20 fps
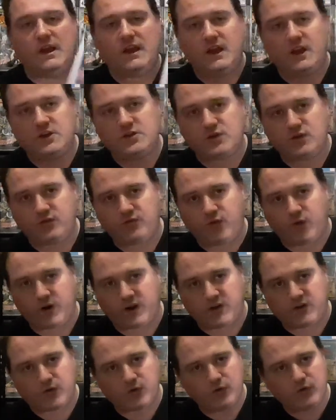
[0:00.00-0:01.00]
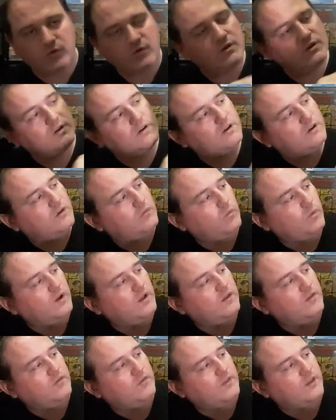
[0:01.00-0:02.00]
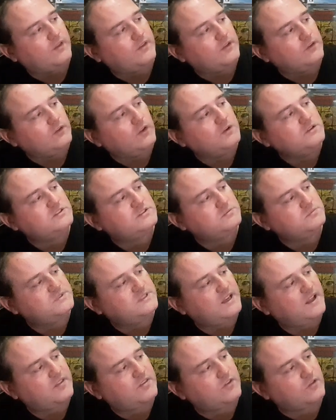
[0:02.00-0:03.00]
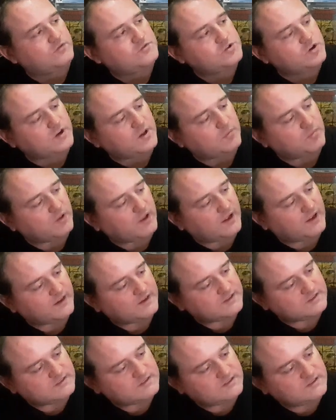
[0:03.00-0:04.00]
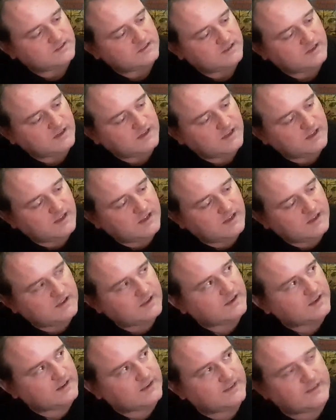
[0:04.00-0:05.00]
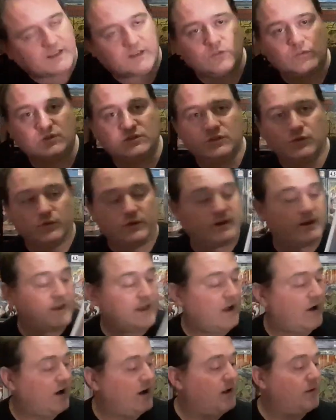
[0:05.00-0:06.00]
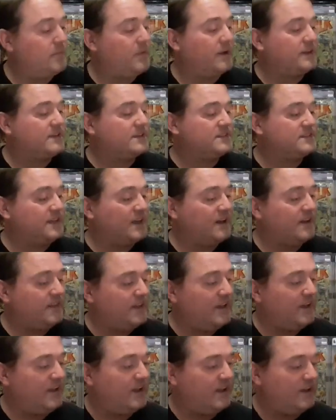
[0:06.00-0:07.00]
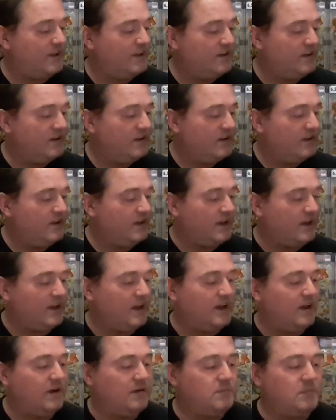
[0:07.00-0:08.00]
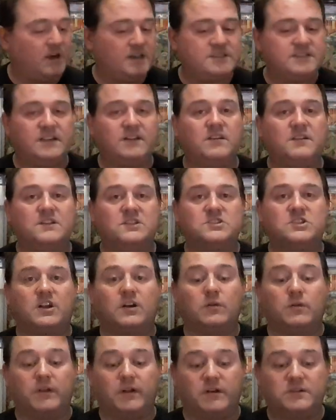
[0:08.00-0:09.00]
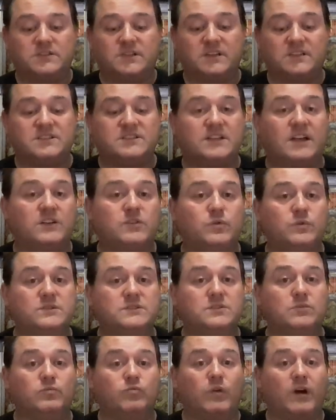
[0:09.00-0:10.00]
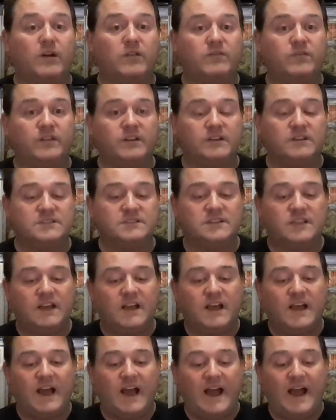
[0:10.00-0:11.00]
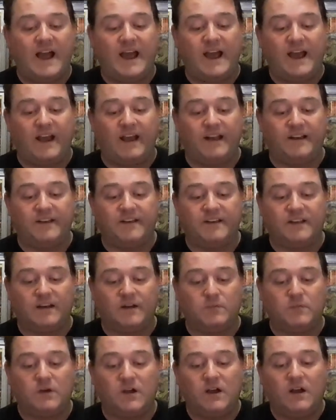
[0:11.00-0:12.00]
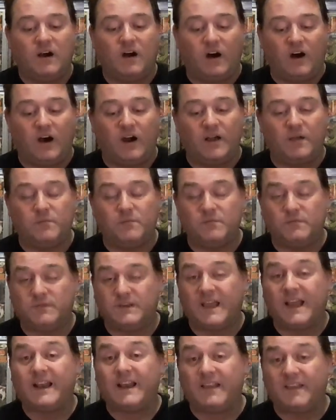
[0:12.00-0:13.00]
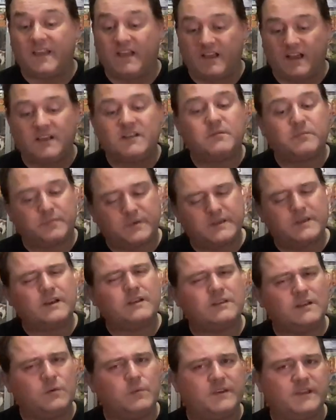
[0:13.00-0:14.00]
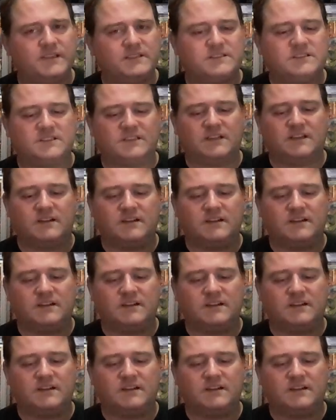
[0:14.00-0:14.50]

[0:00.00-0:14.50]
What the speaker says: Issue 42 with the Lonesome Death of Johnny Blaze. That looks good. Now, at the start of the year, I said on this channel that I was going to start doing some run fillers, and I'm getting there. And particularly with this